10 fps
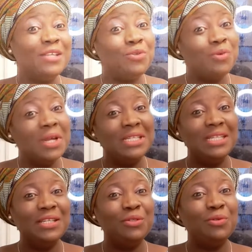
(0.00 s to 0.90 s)

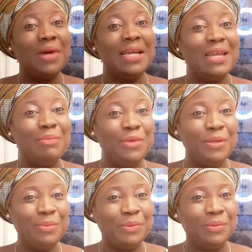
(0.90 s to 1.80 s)
stretching it to other
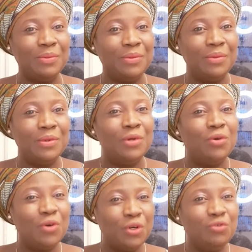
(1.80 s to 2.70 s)
people,
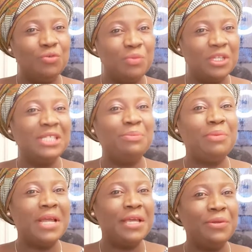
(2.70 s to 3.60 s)
God will
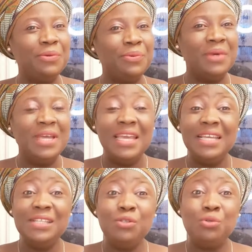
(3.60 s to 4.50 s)
multiply you
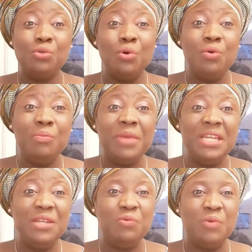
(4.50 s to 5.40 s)
in so
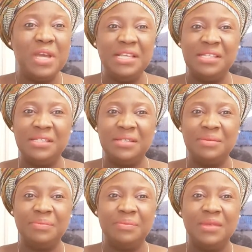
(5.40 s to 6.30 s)
many ways.
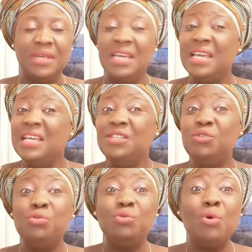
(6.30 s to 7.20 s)
In
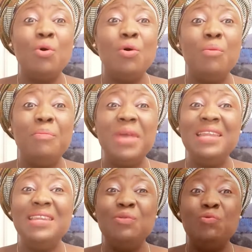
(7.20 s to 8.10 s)
so
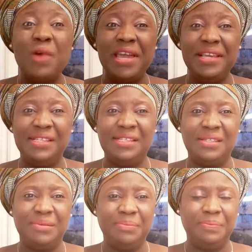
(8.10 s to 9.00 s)
many
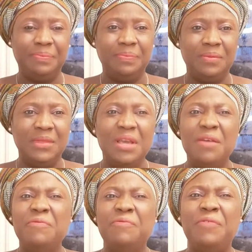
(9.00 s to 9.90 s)
ways.
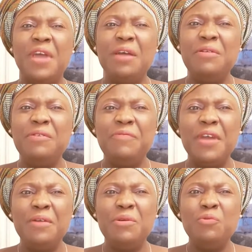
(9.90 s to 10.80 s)
Very,
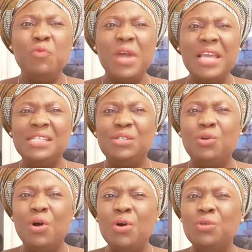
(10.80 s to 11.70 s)
very ways,
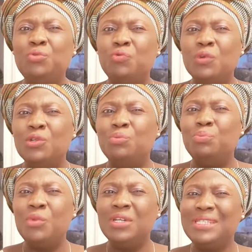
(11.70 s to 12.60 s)
God will
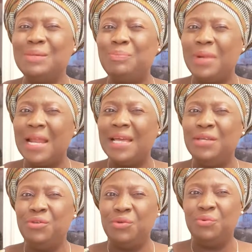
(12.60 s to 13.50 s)
multiply
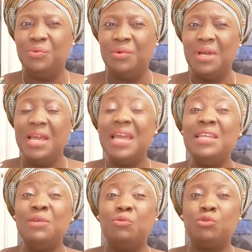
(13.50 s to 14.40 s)
you and He
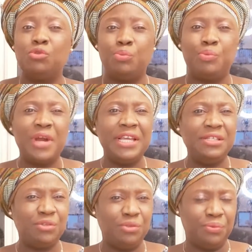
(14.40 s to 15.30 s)
will
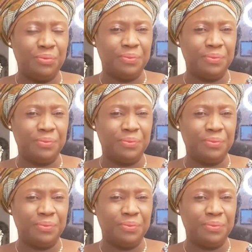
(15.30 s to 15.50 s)
surprise you.